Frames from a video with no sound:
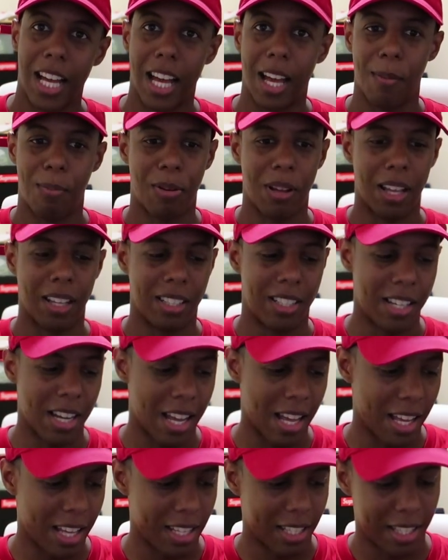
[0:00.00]
I
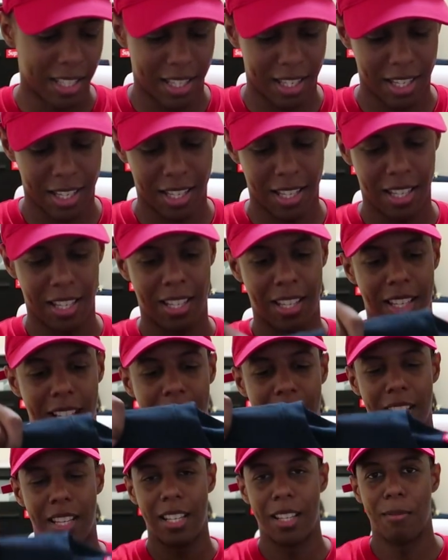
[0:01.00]
apologize.
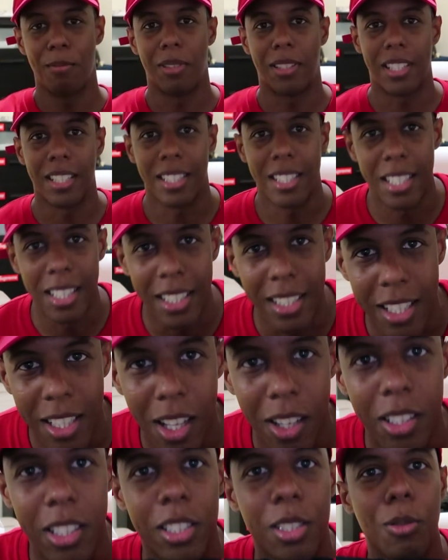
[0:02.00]
But this is, you
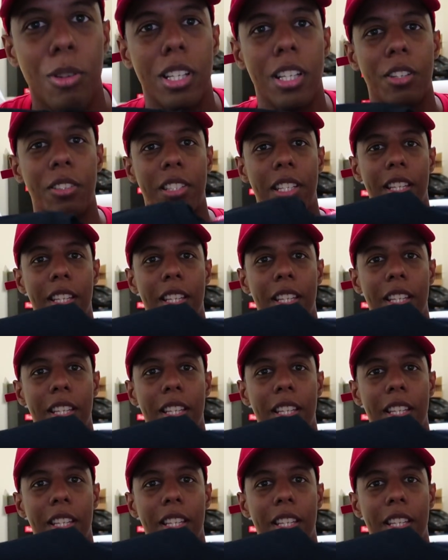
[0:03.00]
know, this one you